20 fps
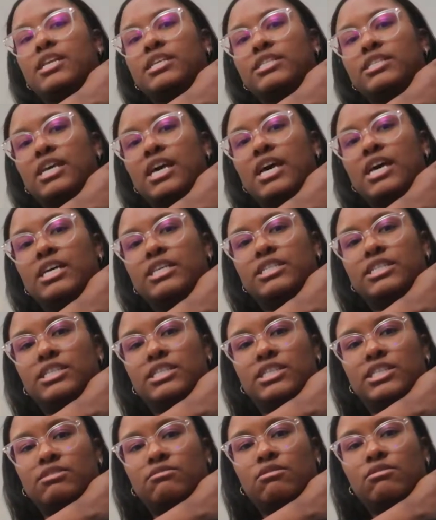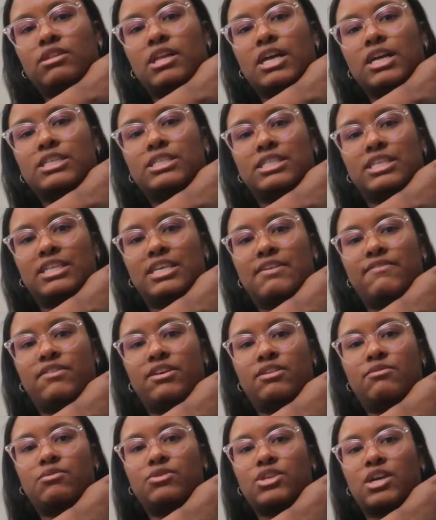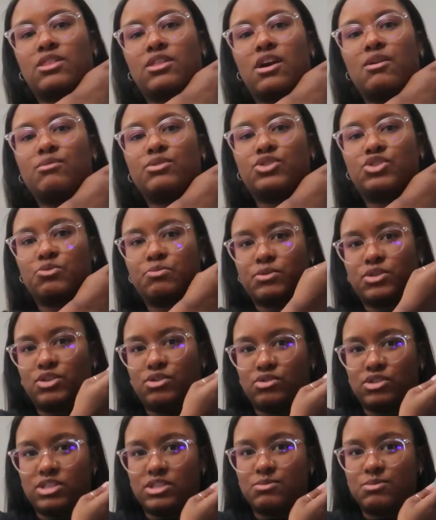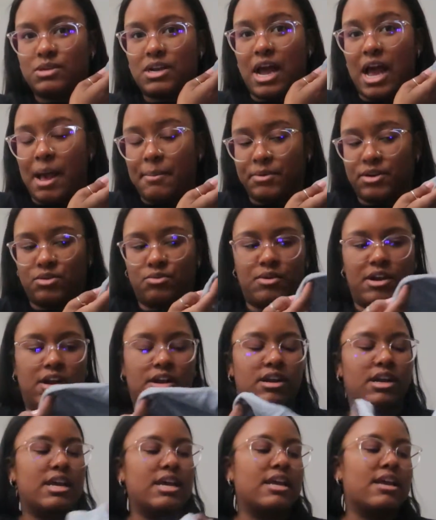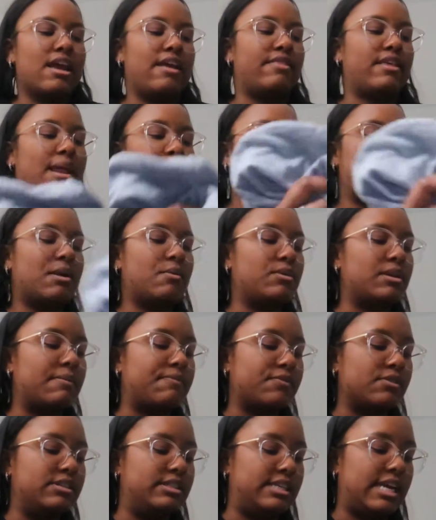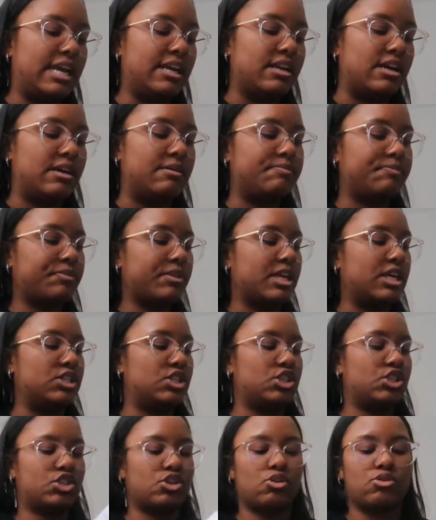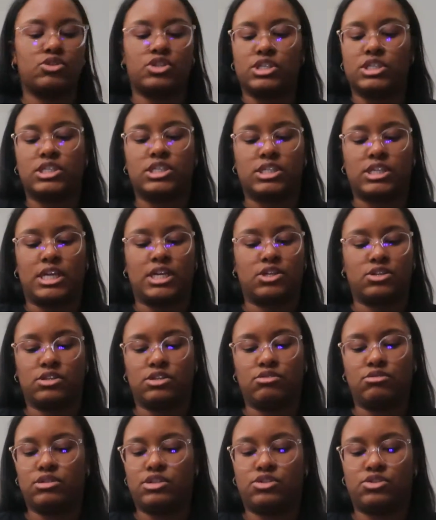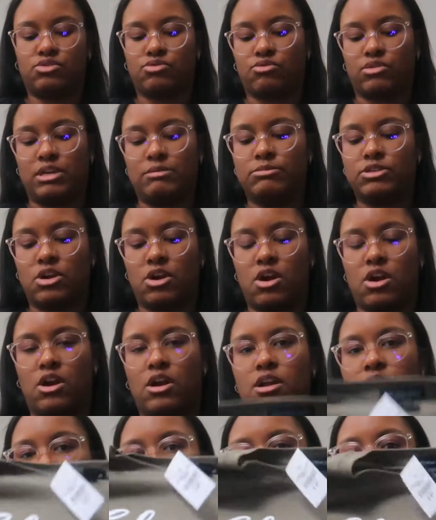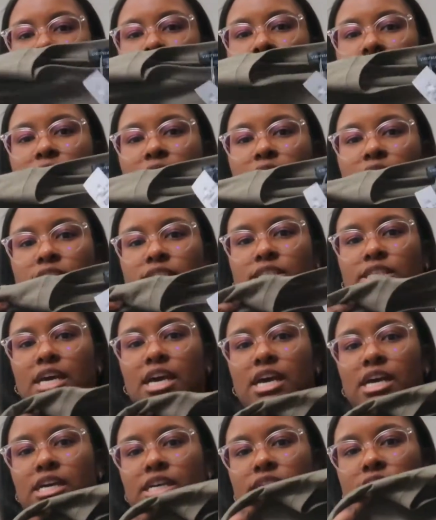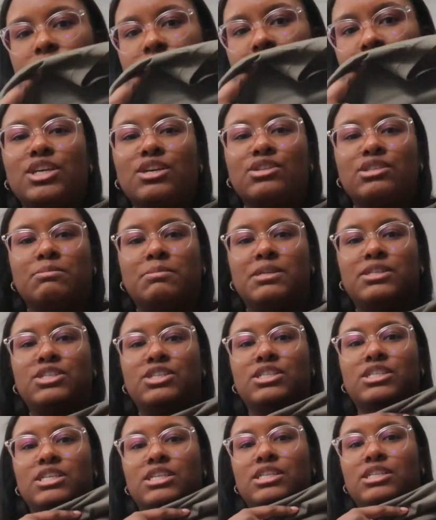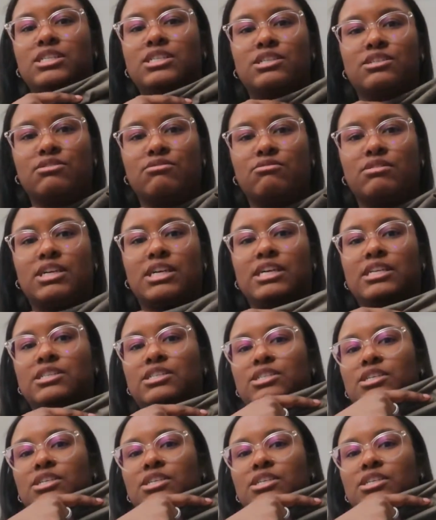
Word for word: and it says Zero Lux Given, which I thought was super cute. So this is what I'm going to wear. And then I picked one up for Dana because this shirt just like literally screamed her, and it says cheers bitches, and it's in green,